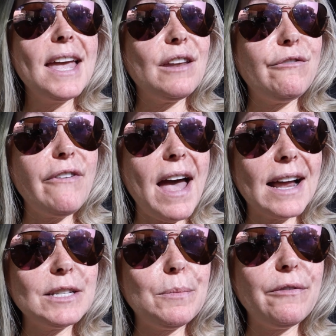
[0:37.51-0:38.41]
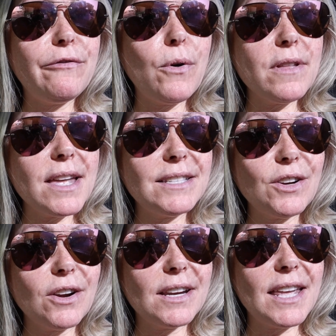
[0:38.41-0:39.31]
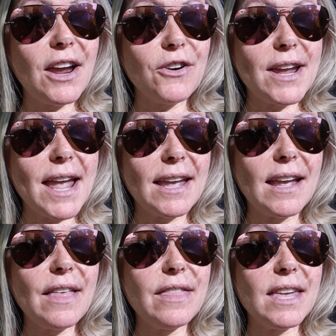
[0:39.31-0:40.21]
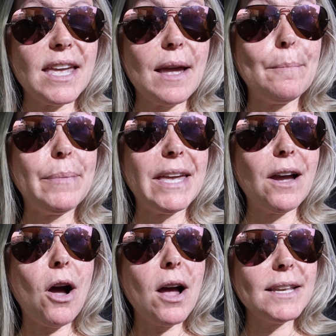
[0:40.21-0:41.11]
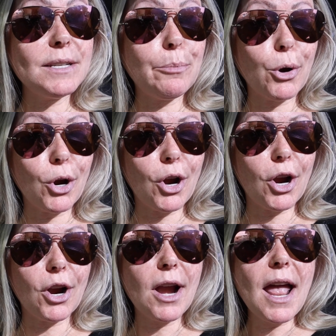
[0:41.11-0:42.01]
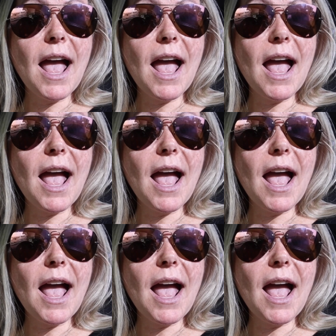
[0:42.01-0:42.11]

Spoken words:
In fact, before they started carrying the Beyond Burger,